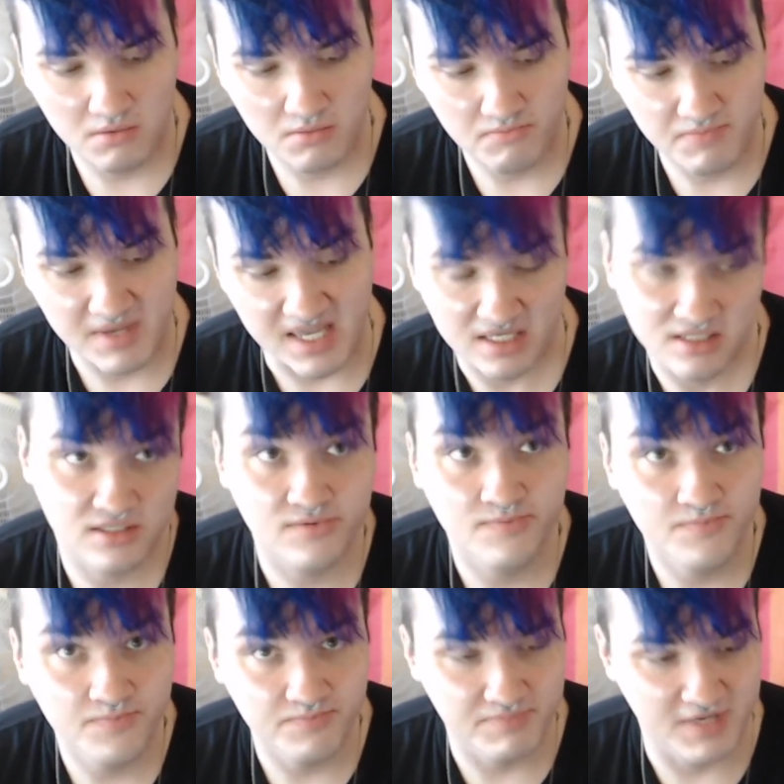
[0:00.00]
Peace,
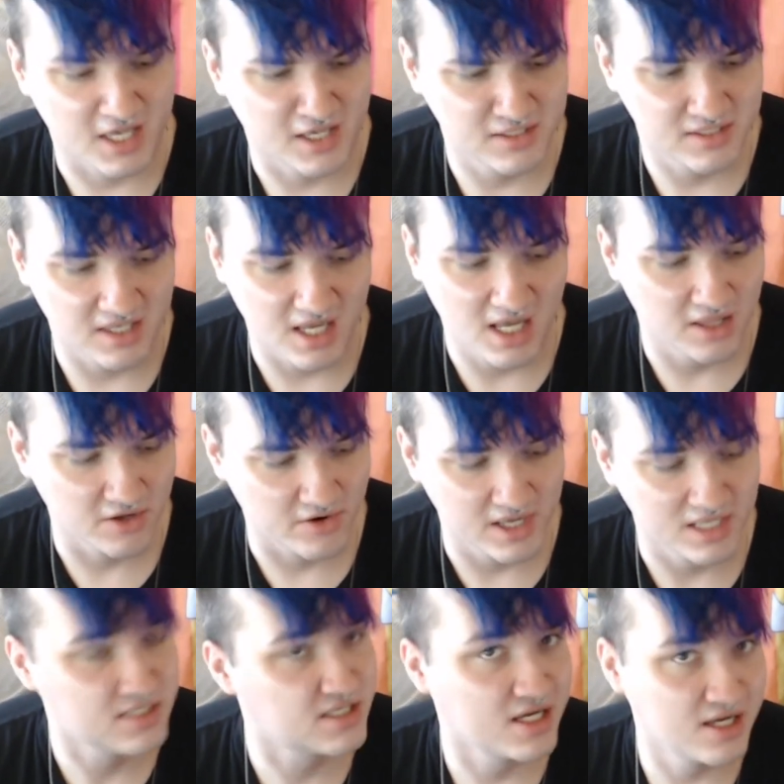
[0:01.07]
because the color
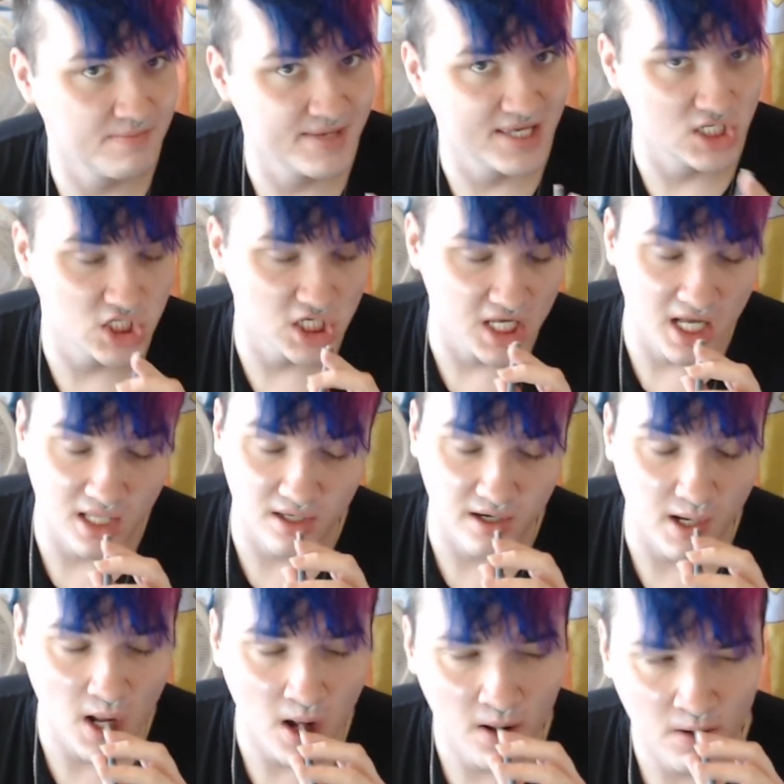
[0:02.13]
is, a peachy
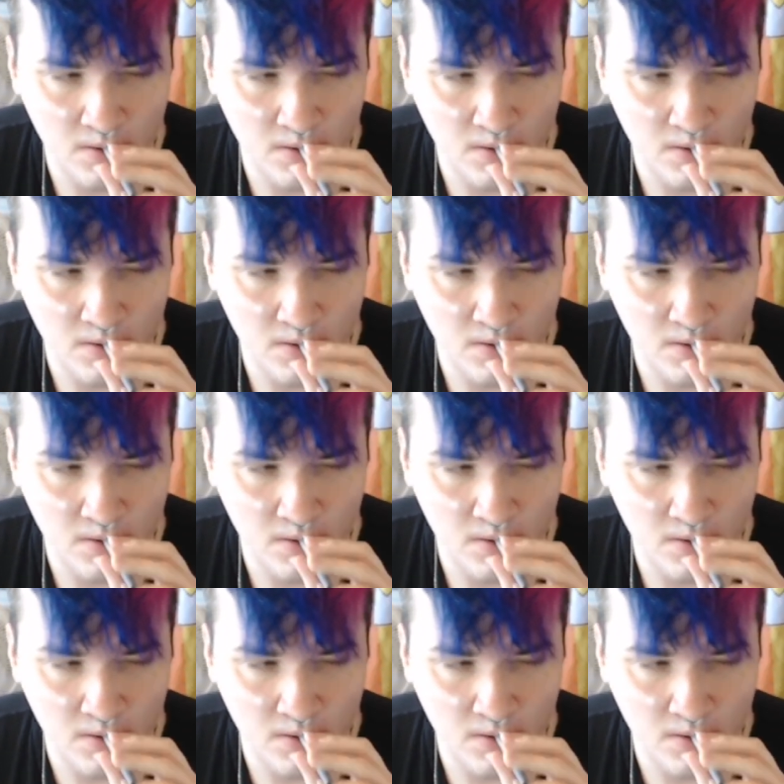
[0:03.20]
color.